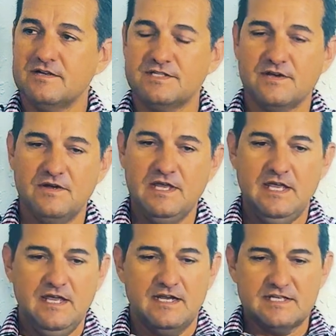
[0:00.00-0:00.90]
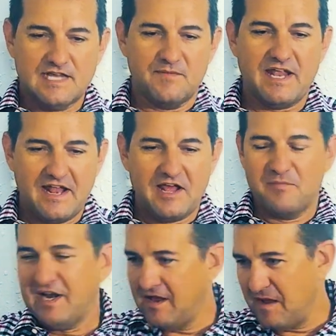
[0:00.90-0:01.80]
So it does come down to
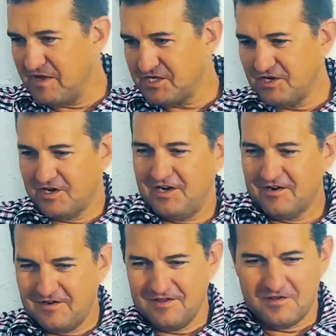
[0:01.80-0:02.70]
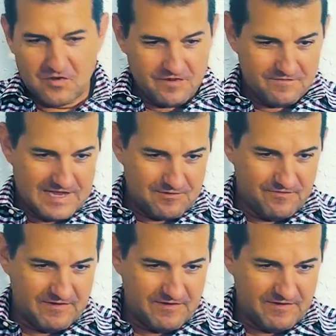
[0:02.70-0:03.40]
help. And I mentioned your logo, the Flat Roof